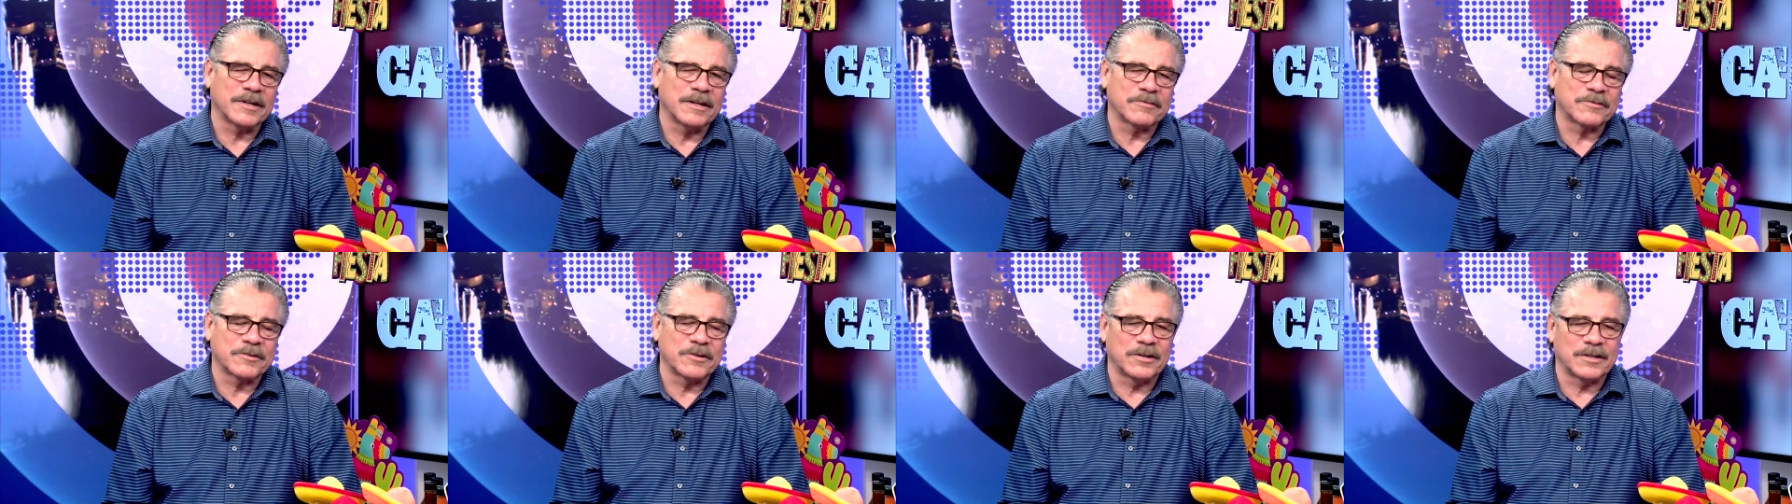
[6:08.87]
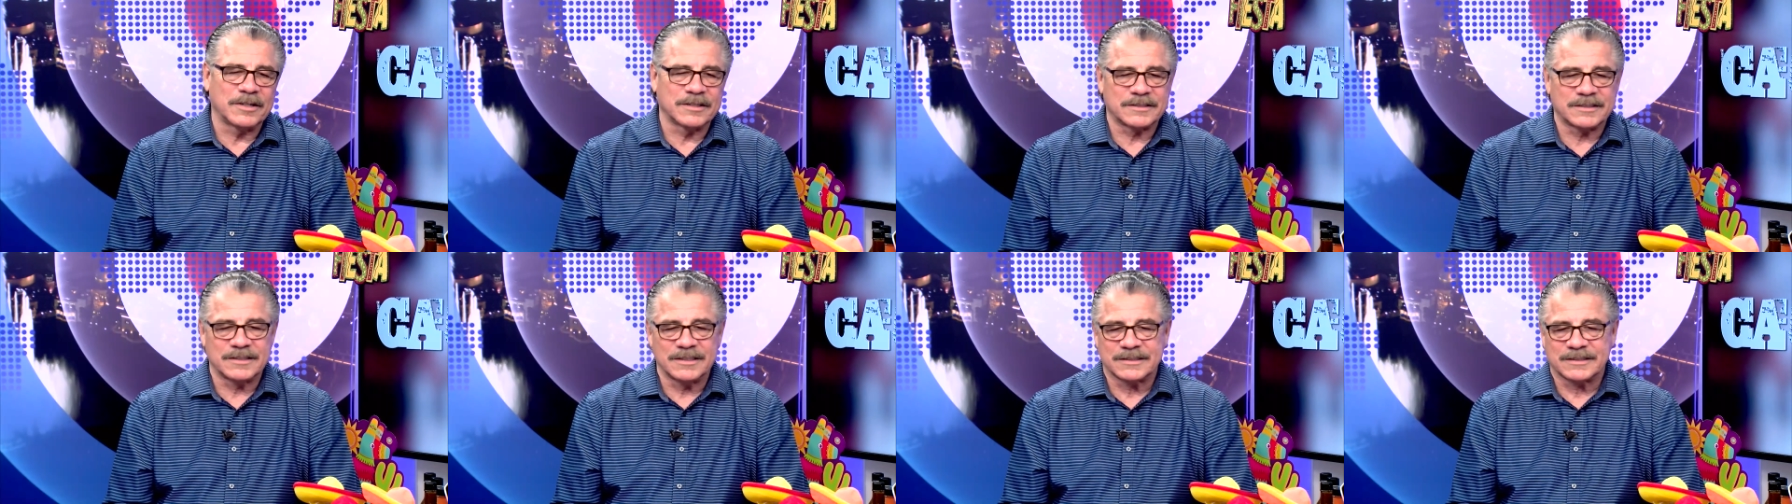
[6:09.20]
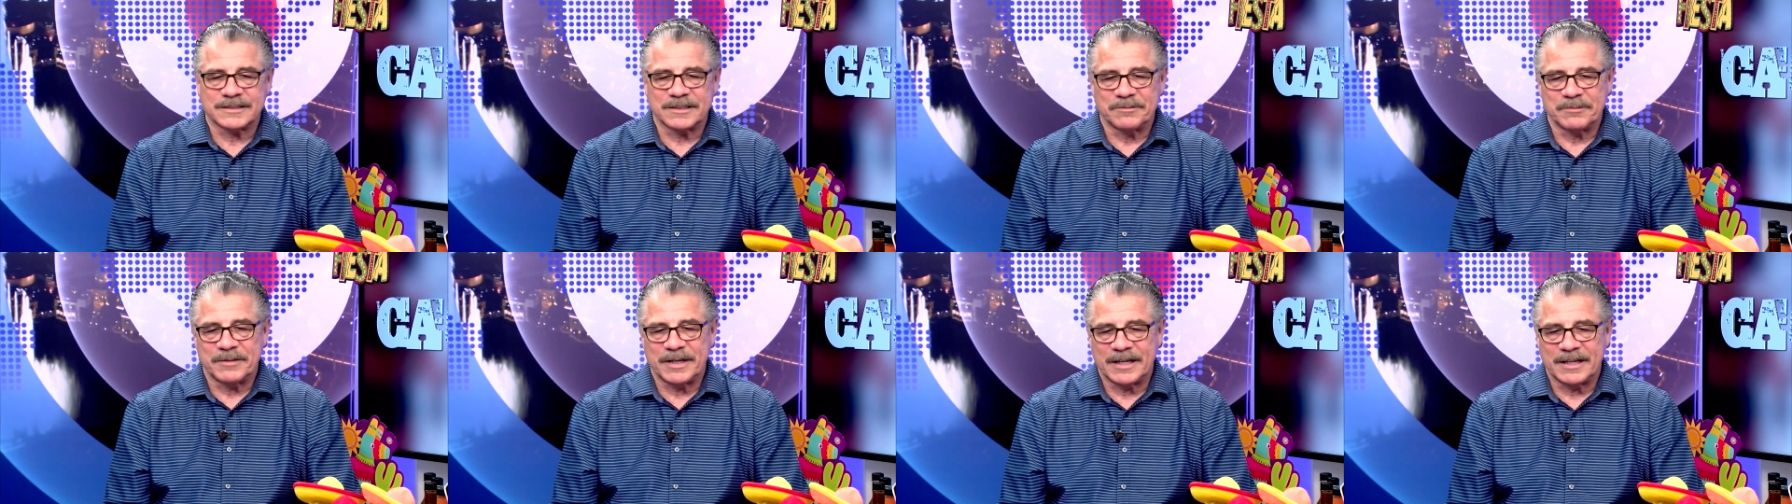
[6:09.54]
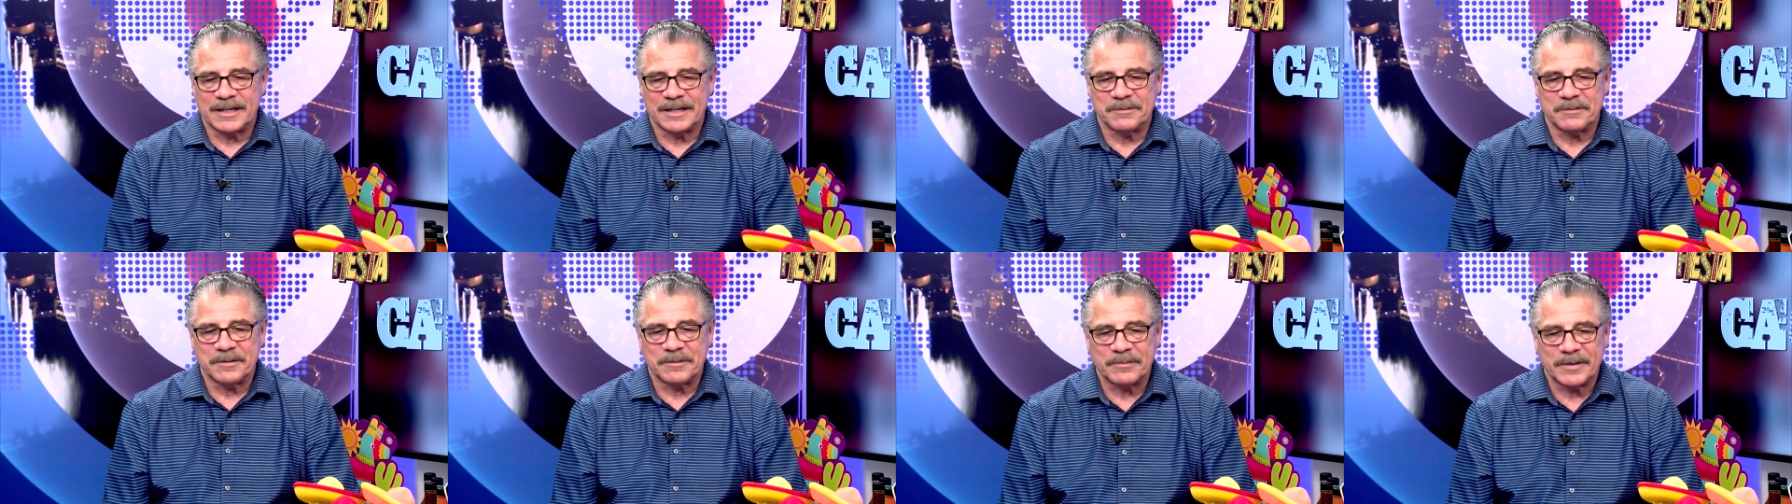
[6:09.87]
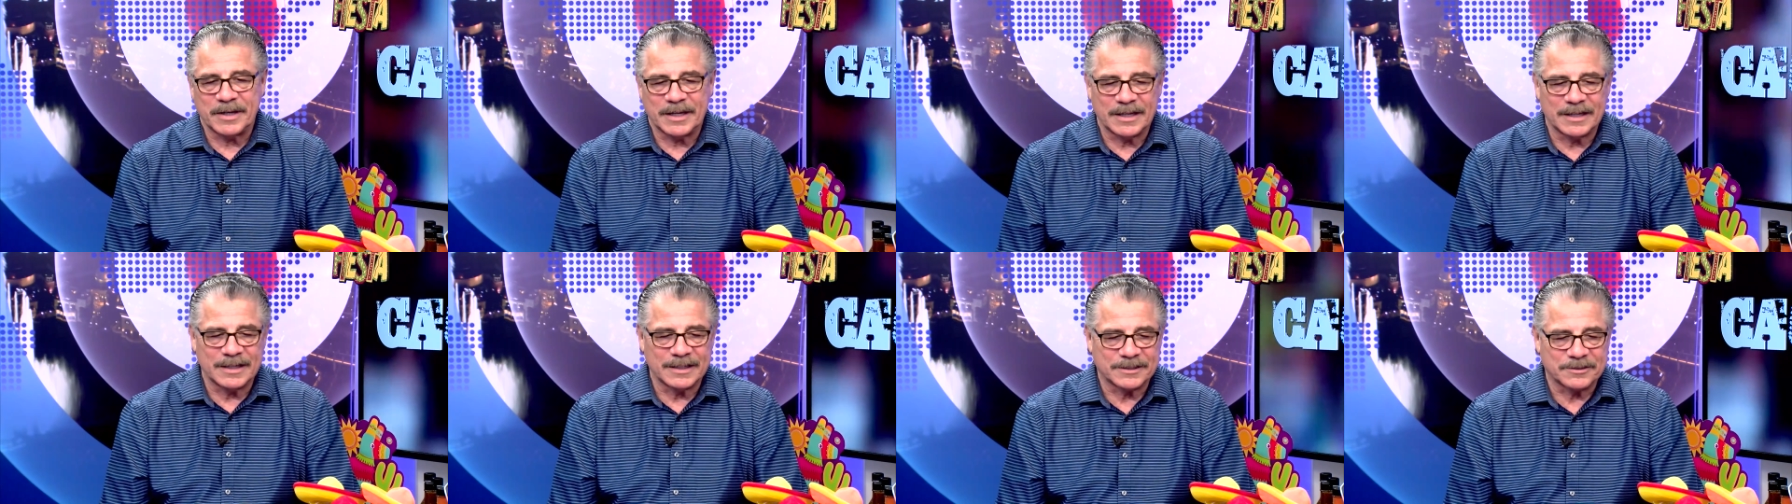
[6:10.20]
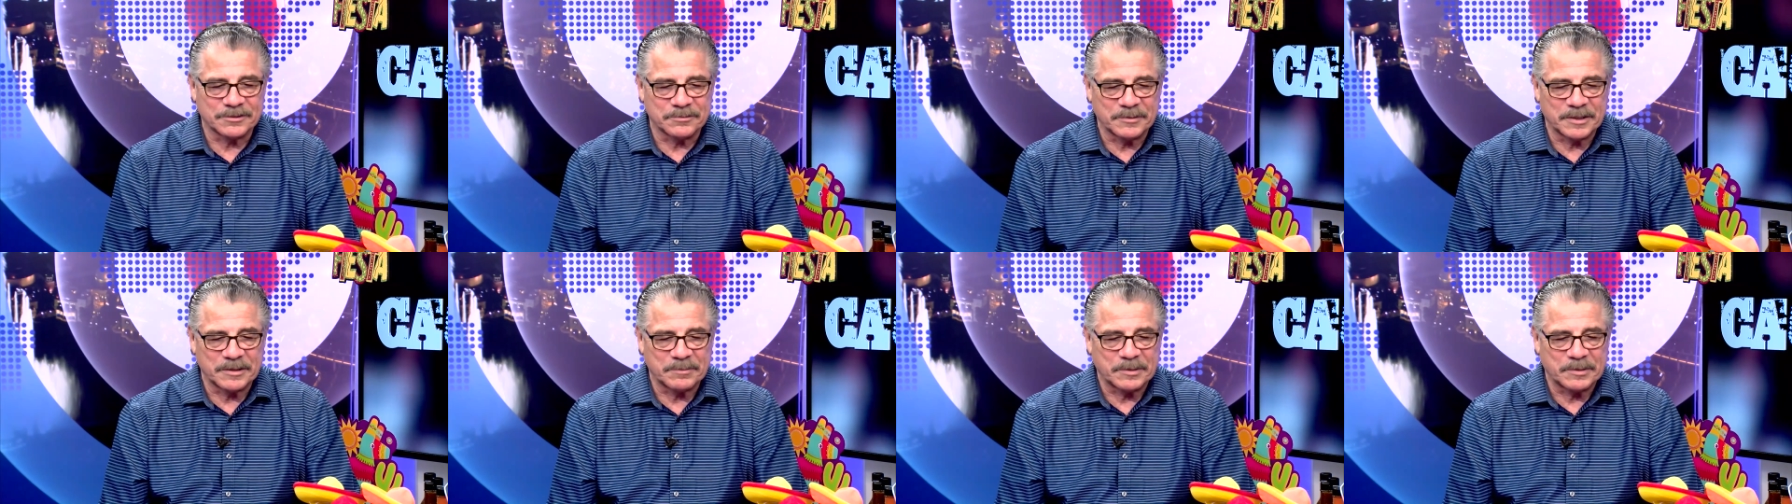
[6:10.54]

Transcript: Of course. Listen, man, MMA, to me,